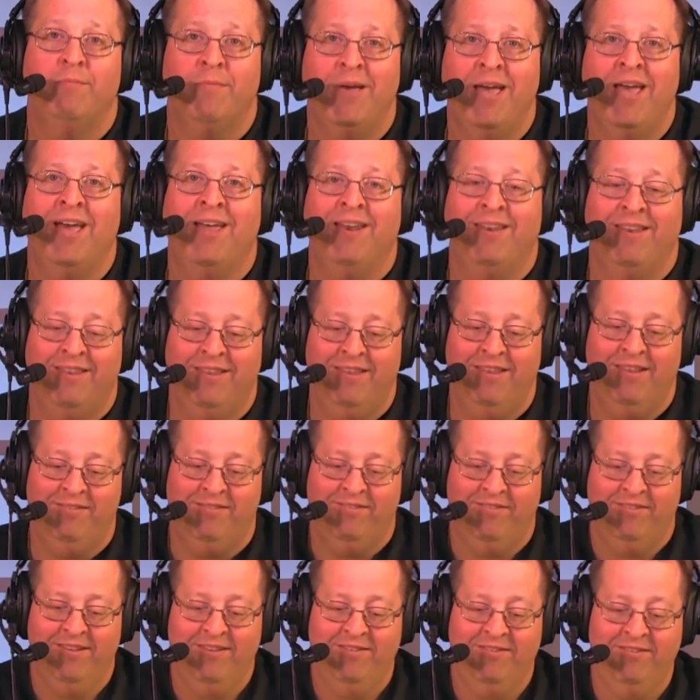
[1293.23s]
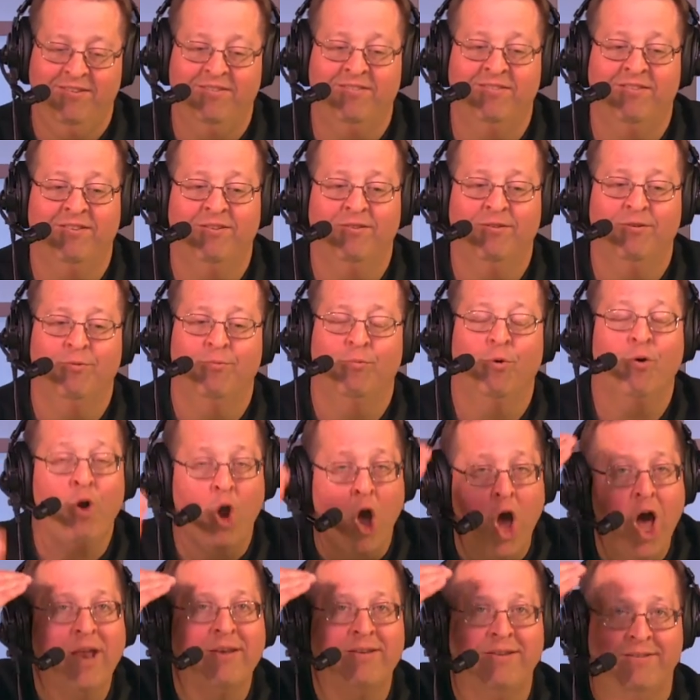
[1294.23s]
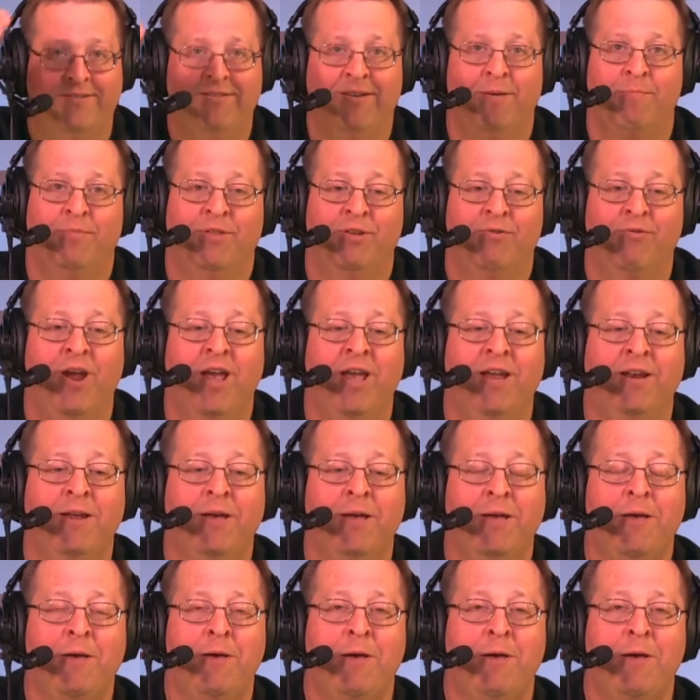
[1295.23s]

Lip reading: man, we're on to something, right?